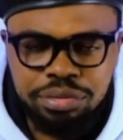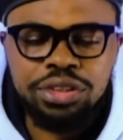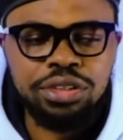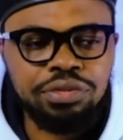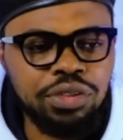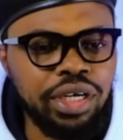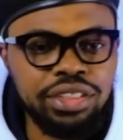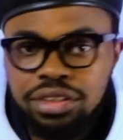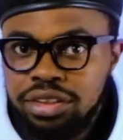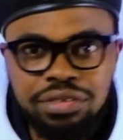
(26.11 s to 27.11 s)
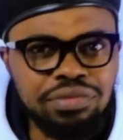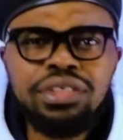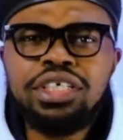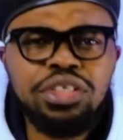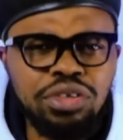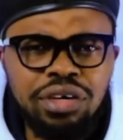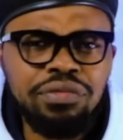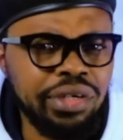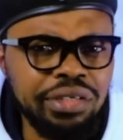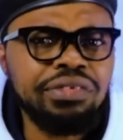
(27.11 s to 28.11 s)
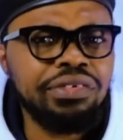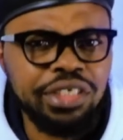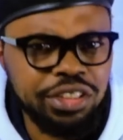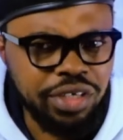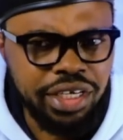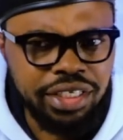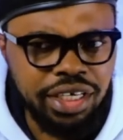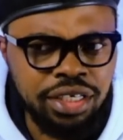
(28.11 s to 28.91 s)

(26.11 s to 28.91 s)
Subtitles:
Most of you are just very new and very fresh right here.